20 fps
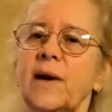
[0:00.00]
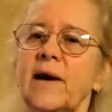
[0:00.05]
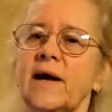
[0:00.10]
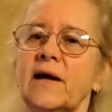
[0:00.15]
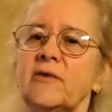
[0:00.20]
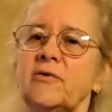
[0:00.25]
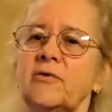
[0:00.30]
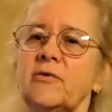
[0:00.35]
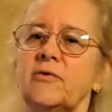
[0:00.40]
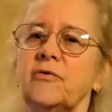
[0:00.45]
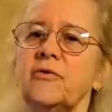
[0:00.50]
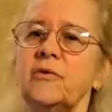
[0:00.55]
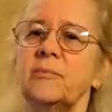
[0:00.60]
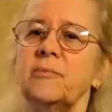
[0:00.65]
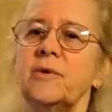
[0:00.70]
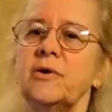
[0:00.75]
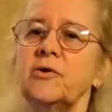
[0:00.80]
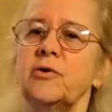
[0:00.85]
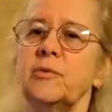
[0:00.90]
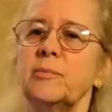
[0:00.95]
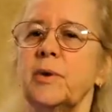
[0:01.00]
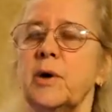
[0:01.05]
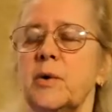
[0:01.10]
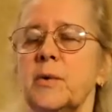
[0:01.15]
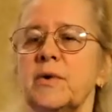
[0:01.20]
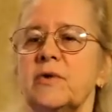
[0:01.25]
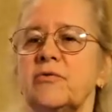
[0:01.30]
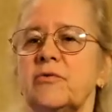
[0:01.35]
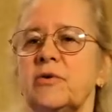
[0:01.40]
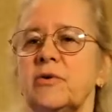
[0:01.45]
had to submit your
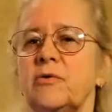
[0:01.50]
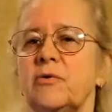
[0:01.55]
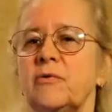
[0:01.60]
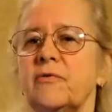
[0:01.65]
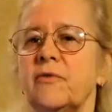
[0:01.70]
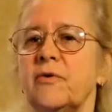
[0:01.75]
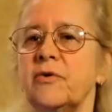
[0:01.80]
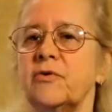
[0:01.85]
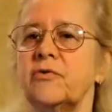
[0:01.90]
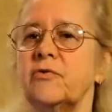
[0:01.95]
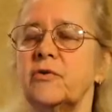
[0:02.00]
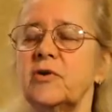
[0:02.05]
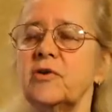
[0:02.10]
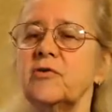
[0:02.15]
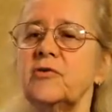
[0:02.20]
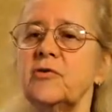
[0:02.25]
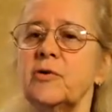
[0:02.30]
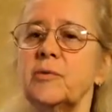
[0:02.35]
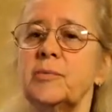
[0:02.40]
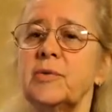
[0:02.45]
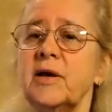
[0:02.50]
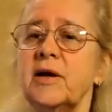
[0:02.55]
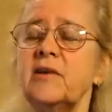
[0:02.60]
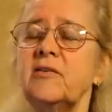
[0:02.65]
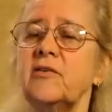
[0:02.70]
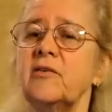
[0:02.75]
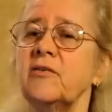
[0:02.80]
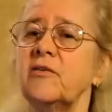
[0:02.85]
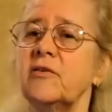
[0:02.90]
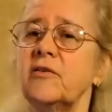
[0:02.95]
poetry to very traditional
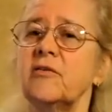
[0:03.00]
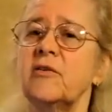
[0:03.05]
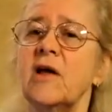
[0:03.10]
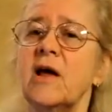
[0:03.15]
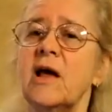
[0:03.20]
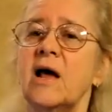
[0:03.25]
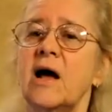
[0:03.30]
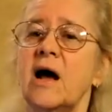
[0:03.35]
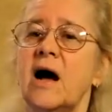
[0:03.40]
places, and